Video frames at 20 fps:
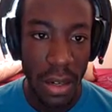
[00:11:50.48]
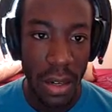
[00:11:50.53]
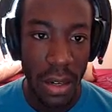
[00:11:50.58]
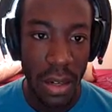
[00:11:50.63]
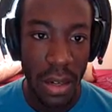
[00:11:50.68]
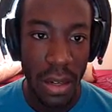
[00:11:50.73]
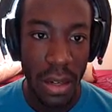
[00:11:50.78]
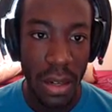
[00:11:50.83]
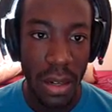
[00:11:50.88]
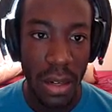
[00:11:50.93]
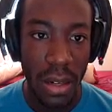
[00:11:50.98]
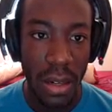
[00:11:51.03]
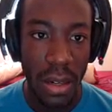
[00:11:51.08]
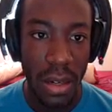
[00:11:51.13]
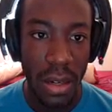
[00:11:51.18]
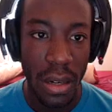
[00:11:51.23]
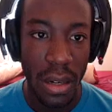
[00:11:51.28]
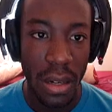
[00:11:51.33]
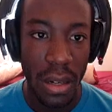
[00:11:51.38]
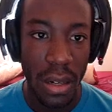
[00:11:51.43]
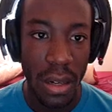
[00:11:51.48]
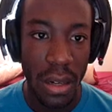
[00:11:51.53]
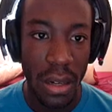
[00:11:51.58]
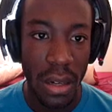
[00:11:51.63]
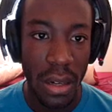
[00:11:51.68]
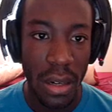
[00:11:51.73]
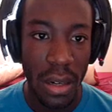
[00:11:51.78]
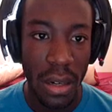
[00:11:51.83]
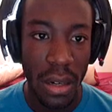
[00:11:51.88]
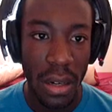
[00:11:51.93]

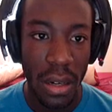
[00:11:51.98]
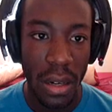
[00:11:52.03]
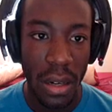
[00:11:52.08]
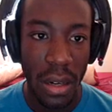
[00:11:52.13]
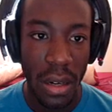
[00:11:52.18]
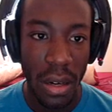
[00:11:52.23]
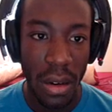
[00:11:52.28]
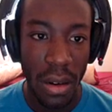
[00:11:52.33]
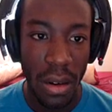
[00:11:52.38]
No one is speaking in this clip.